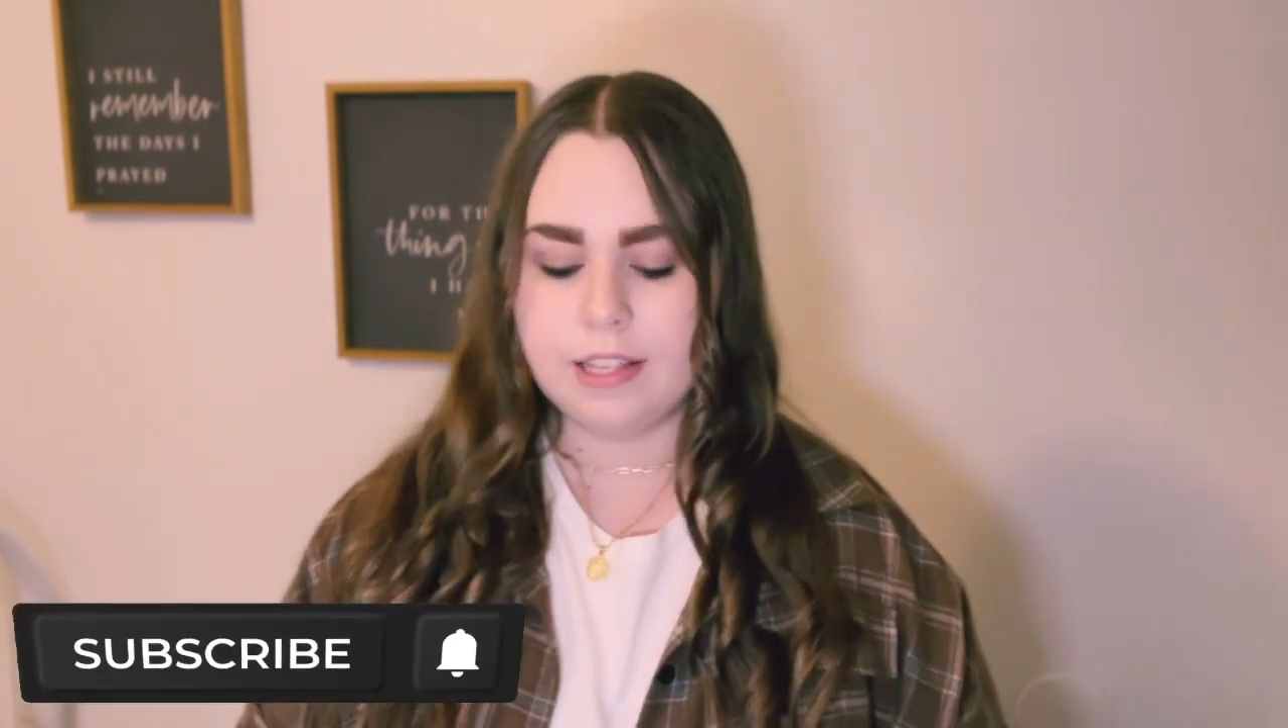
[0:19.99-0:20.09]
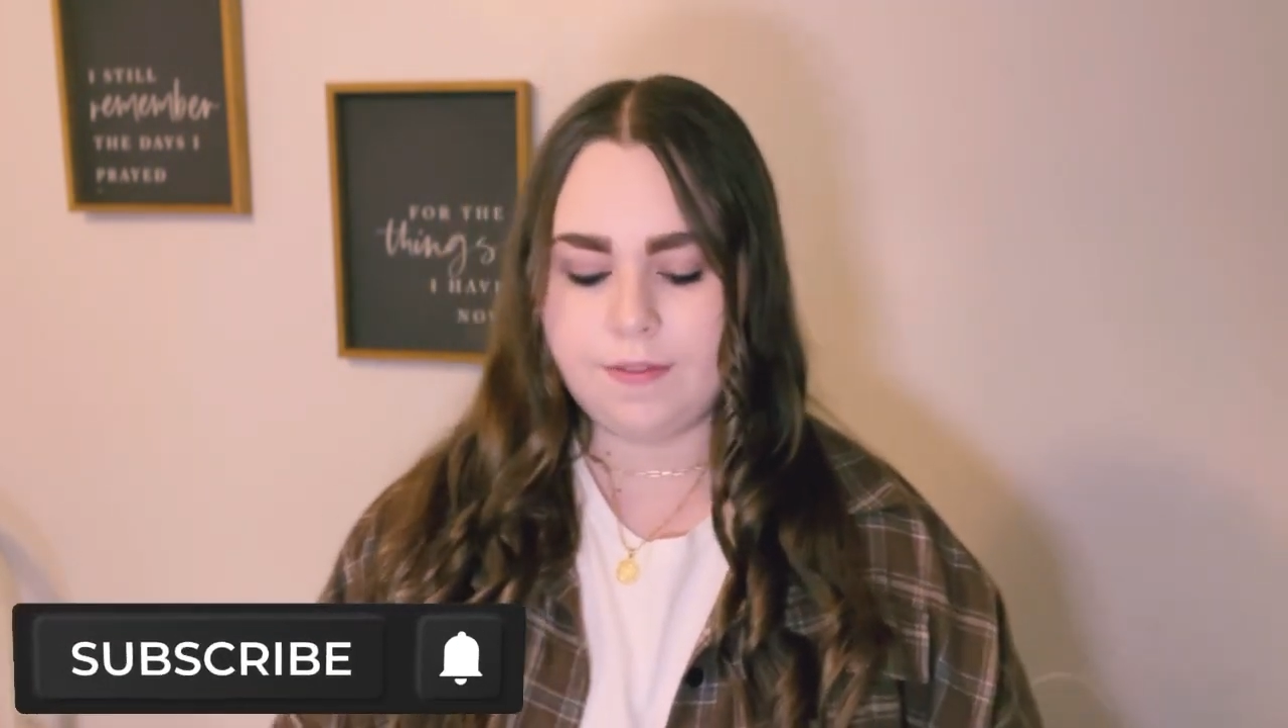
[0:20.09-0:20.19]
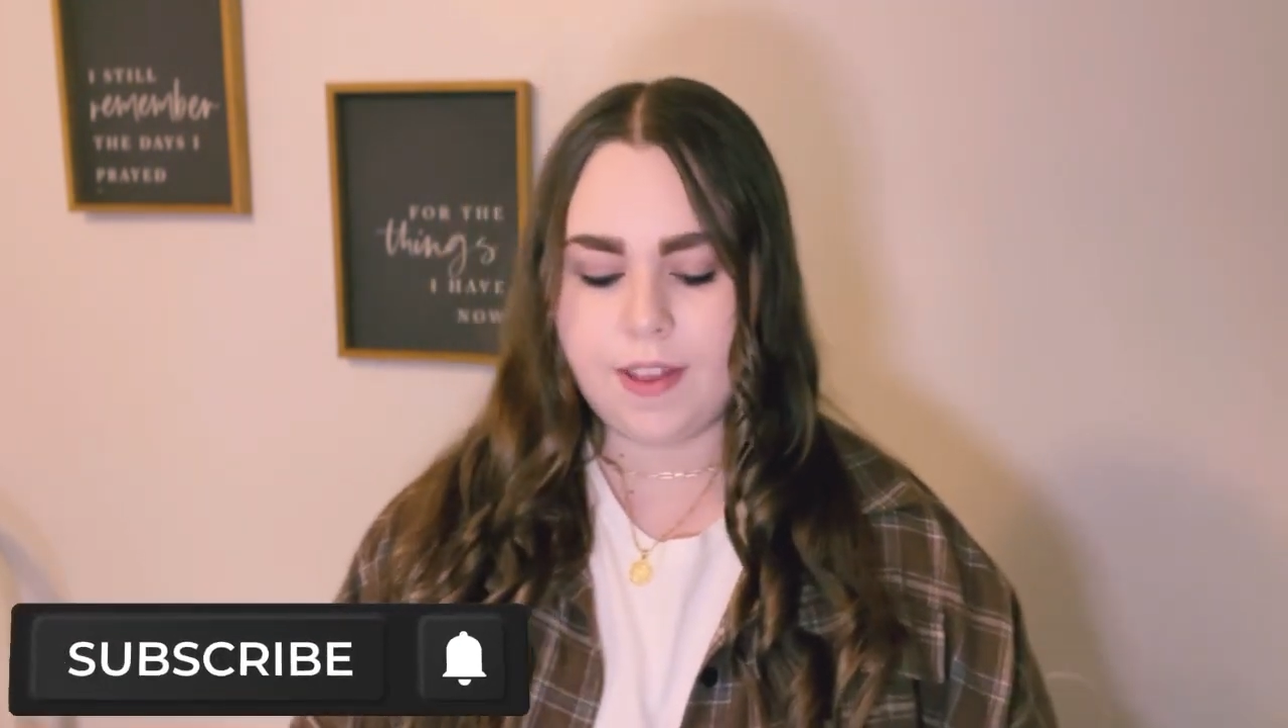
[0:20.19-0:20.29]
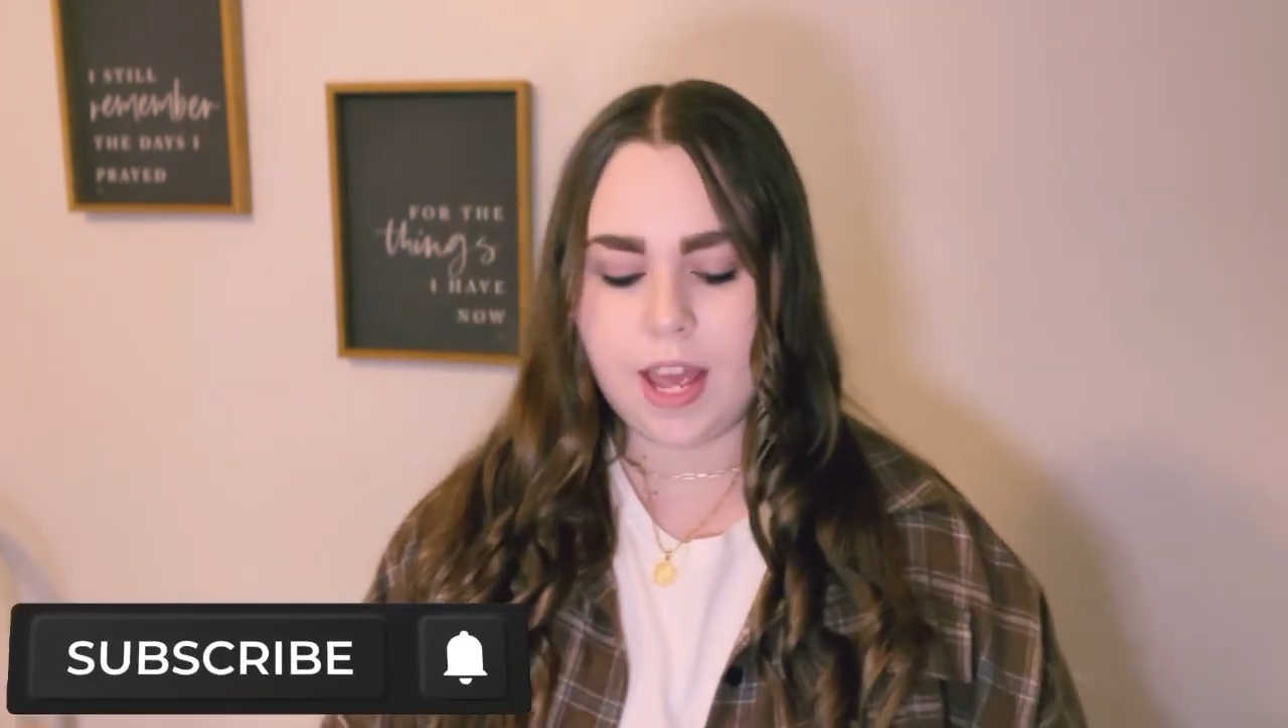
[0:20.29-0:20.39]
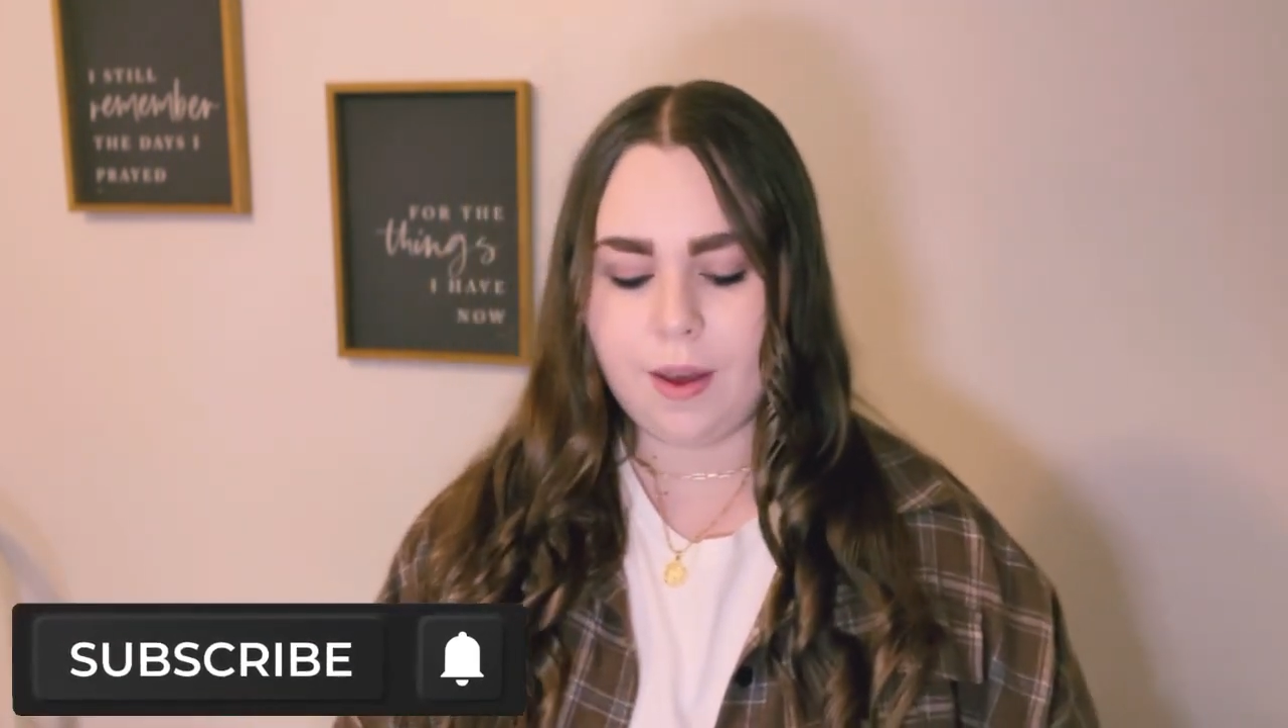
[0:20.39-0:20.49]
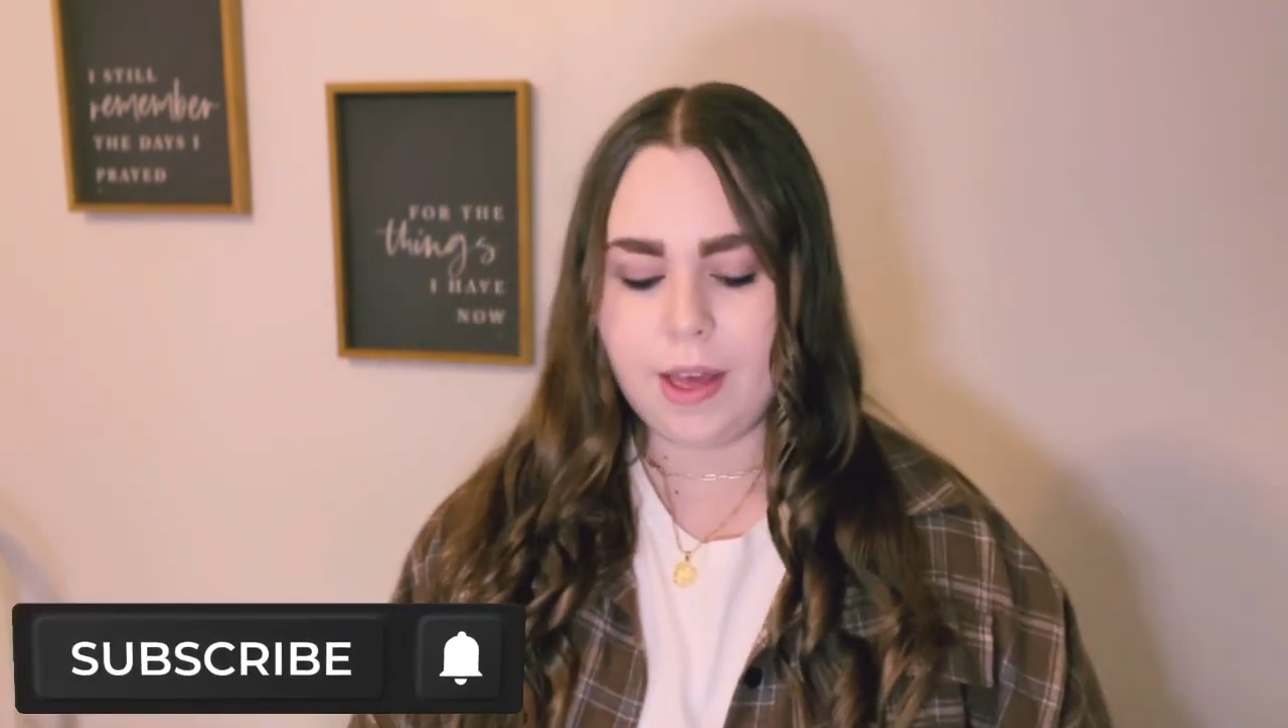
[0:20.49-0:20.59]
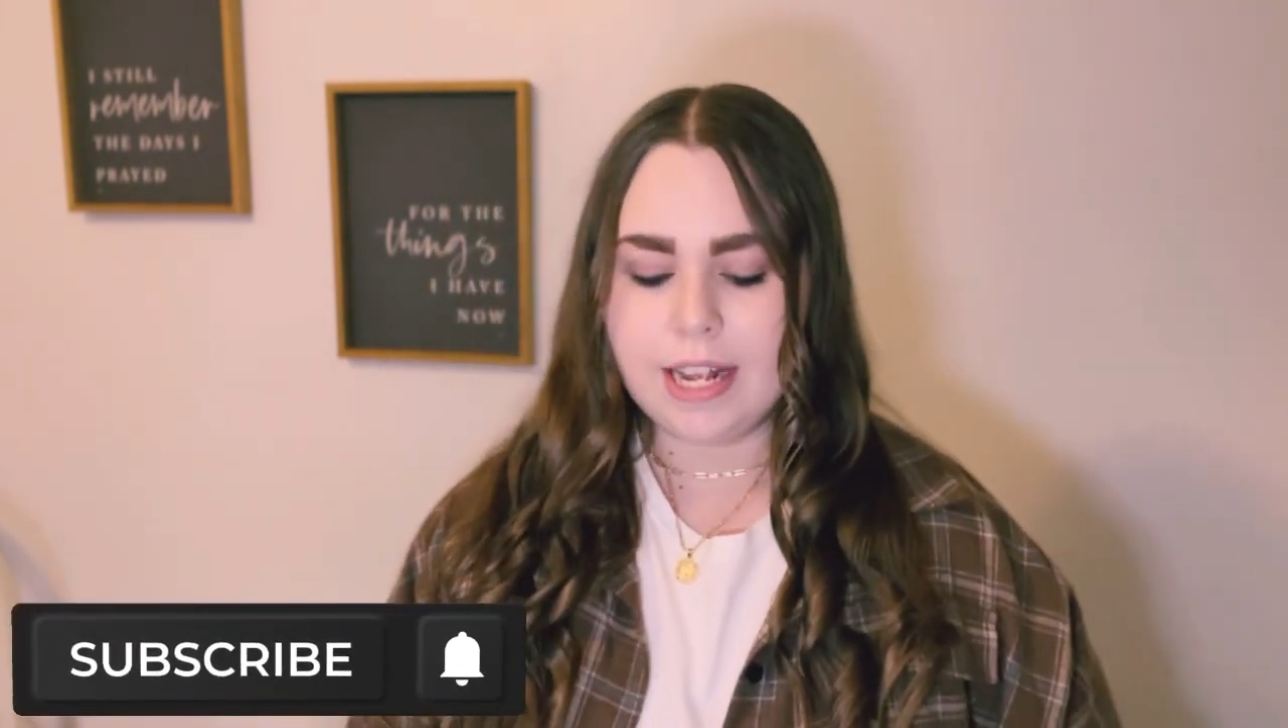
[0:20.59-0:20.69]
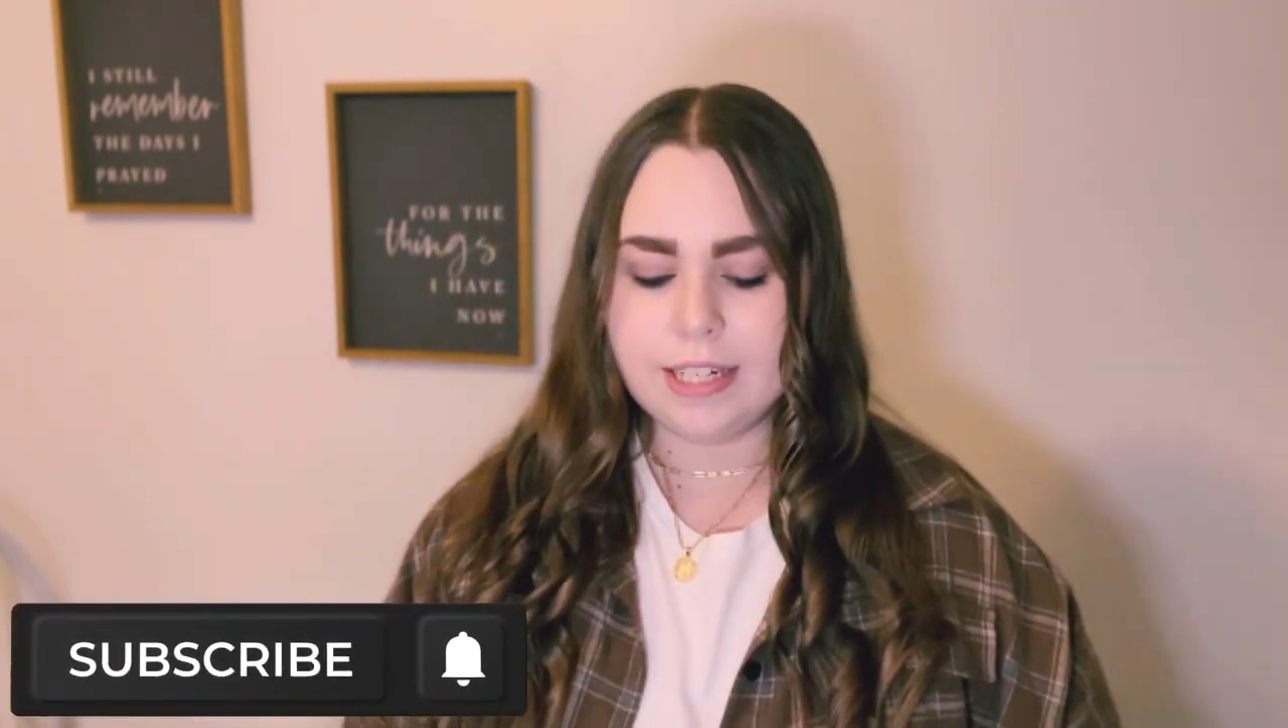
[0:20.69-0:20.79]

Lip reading: this video,